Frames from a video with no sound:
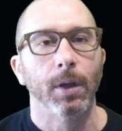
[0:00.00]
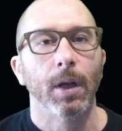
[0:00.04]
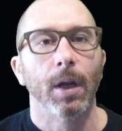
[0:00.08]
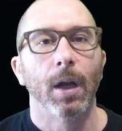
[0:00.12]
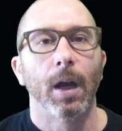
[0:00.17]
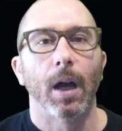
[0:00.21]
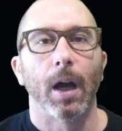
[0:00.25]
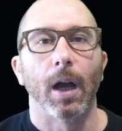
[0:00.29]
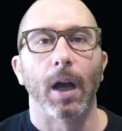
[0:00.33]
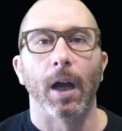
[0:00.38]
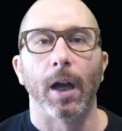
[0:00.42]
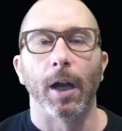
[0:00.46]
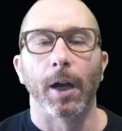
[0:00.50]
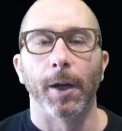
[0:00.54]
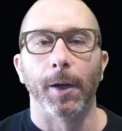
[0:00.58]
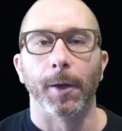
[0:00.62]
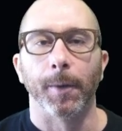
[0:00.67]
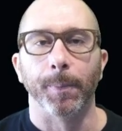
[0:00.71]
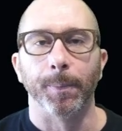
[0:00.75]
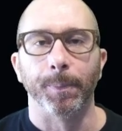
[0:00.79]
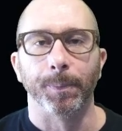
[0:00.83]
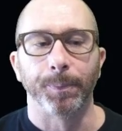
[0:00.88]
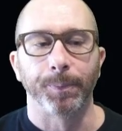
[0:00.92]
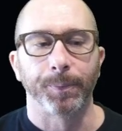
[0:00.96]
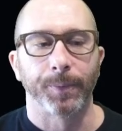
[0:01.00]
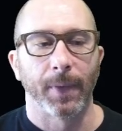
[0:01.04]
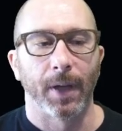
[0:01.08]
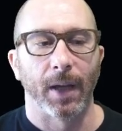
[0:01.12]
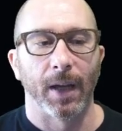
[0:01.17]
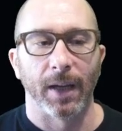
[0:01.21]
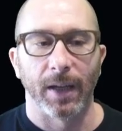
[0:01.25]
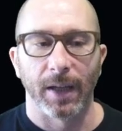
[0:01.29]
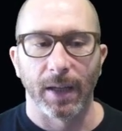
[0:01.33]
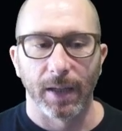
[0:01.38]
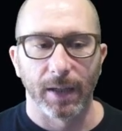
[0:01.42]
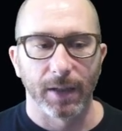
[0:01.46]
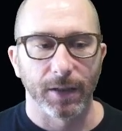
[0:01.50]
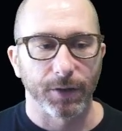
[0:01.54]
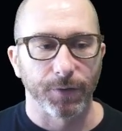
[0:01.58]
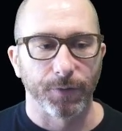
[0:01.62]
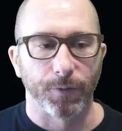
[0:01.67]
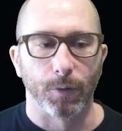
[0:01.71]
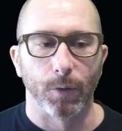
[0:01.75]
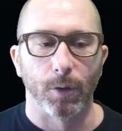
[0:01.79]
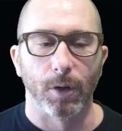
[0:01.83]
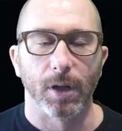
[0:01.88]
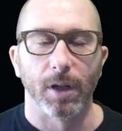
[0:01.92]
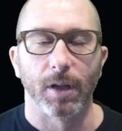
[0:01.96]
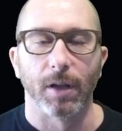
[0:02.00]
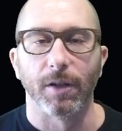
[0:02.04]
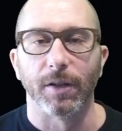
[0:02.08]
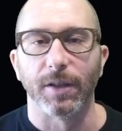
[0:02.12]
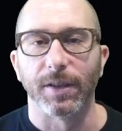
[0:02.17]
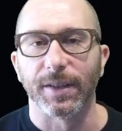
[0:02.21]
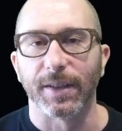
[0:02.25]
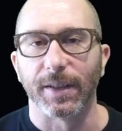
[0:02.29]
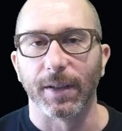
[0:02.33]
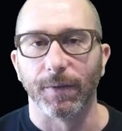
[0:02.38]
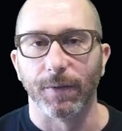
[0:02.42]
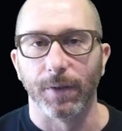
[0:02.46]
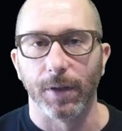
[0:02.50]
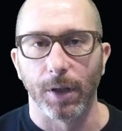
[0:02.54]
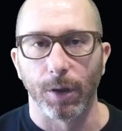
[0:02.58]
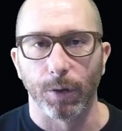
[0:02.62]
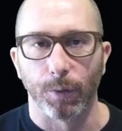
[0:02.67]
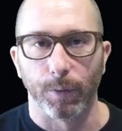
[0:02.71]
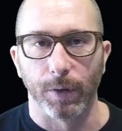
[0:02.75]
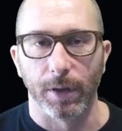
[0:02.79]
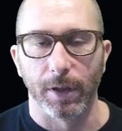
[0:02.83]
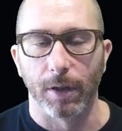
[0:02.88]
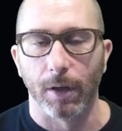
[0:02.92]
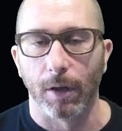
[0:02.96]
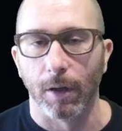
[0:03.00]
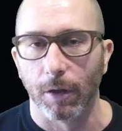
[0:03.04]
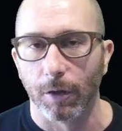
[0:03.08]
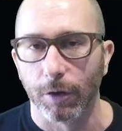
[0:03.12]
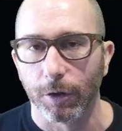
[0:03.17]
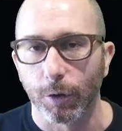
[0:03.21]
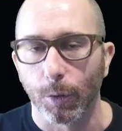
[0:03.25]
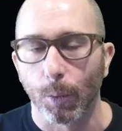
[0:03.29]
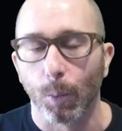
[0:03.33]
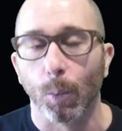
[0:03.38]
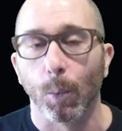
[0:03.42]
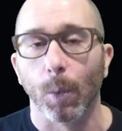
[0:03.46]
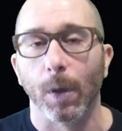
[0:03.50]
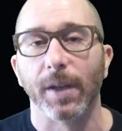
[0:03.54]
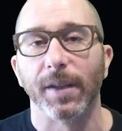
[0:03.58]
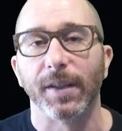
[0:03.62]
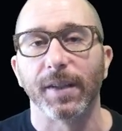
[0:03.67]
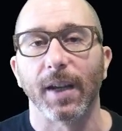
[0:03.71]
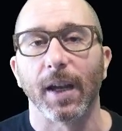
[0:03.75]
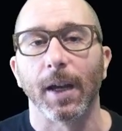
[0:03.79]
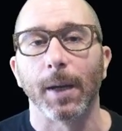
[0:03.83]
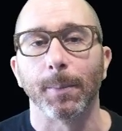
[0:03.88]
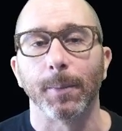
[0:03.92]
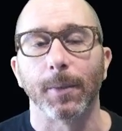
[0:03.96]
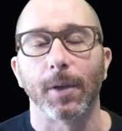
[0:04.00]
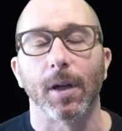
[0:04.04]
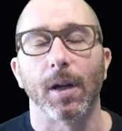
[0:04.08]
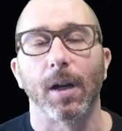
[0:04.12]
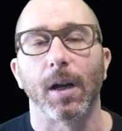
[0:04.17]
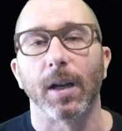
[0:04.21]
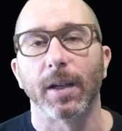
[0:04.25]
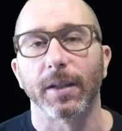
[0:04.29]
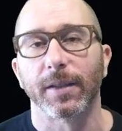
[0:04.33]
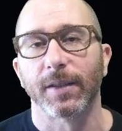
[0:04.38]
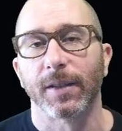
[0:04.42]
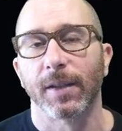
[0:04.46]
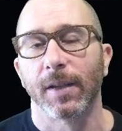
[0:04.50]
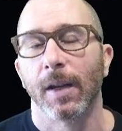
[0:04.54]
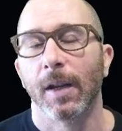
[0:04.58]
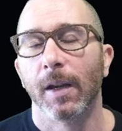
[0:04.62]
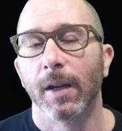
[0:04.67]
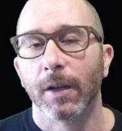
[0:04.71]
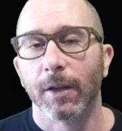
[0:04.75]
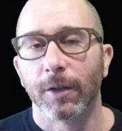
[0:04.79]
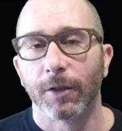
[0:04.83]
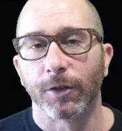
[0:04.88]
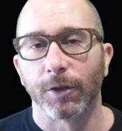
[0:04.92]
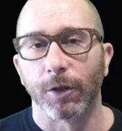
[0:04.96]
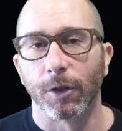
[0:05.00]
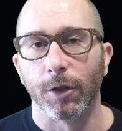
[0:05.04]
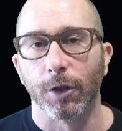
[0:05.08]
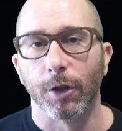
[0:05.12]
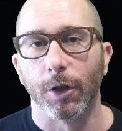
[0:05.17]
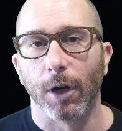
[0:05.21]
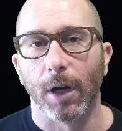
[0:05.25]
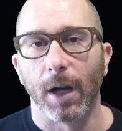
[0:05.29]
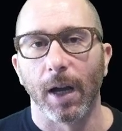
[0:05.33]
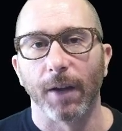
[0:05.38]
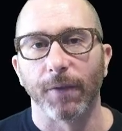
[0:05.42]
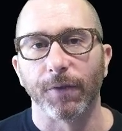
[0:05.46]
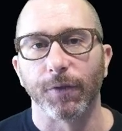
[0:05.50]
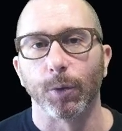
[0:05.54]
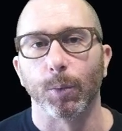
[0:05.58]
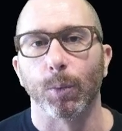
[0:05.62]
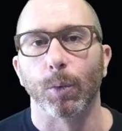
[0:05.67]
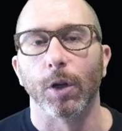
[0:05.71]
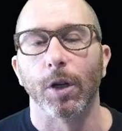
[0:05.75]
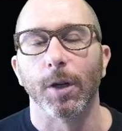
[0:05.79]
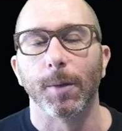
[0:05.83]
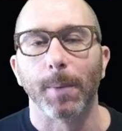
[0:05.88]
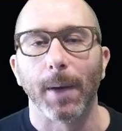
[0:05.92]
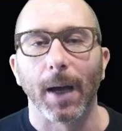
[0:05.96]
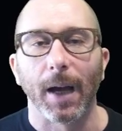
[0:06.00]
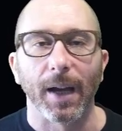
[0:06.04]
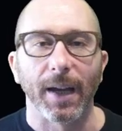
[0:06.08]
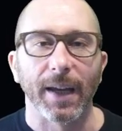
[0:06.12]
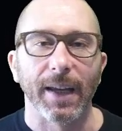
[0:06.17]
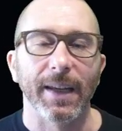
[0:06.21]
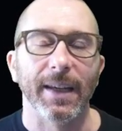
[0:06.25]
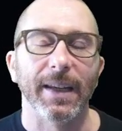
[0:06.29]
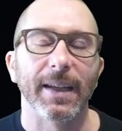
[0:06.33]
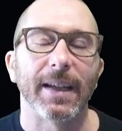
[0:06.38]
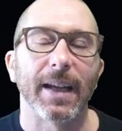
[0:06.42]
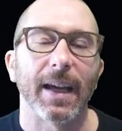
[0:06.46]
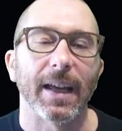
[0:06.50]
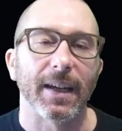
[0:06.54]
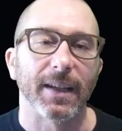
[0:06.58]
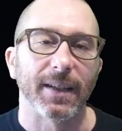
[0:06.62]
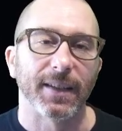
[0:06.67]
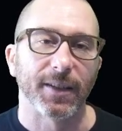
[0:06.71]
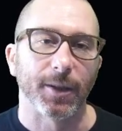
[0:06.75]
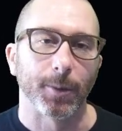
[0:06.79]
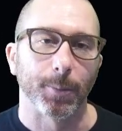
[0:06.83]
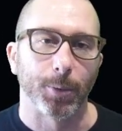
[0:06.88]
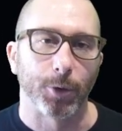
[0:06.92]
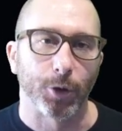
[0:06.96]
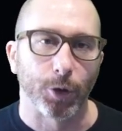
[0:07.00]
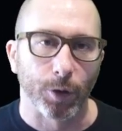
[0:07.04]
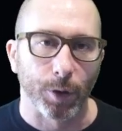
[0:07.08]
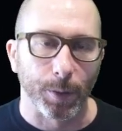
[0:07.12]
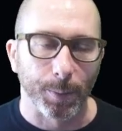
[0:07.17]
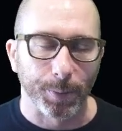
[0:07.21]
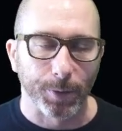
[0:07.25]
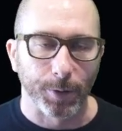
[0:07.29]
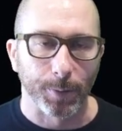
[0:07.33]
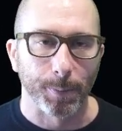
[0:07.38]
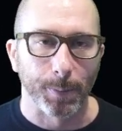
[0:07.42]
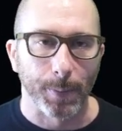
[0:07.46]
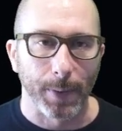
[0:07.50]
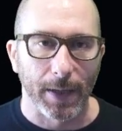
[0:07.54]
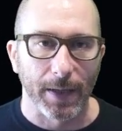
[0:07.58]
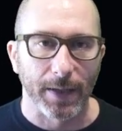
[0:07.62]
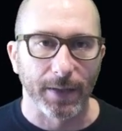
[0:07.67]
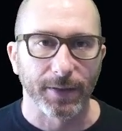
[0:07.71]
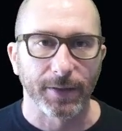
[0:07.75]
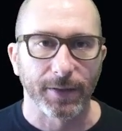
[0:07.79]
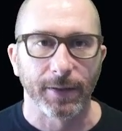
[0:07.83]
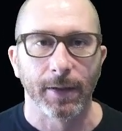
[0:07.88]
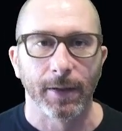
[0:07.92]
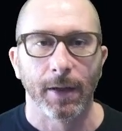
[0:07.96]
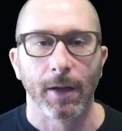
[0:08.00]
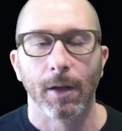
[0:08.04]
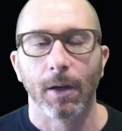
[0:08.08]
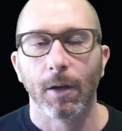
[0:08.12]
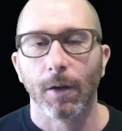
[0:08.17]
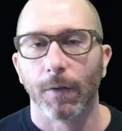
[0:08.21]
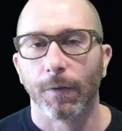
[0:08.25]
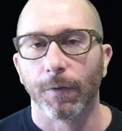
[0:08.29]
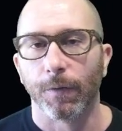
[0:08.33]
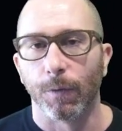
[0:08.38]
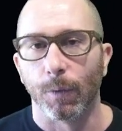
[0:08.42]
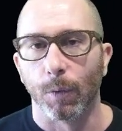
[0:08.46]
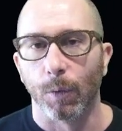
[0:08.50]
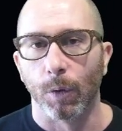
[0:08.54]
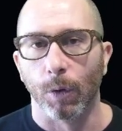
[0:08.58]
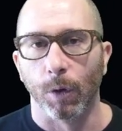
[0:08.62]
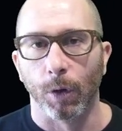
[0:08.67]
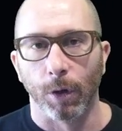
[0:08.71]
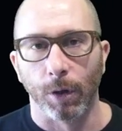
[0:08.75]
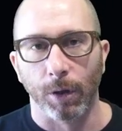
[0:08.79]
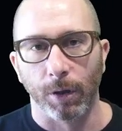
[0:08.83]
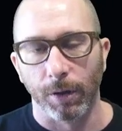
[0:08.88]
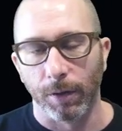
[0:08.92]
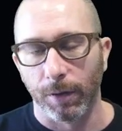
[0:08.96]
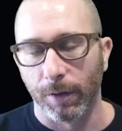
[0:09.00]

Again, it's $473 one-time cost, so you don't have to worry about any kind of subscription base for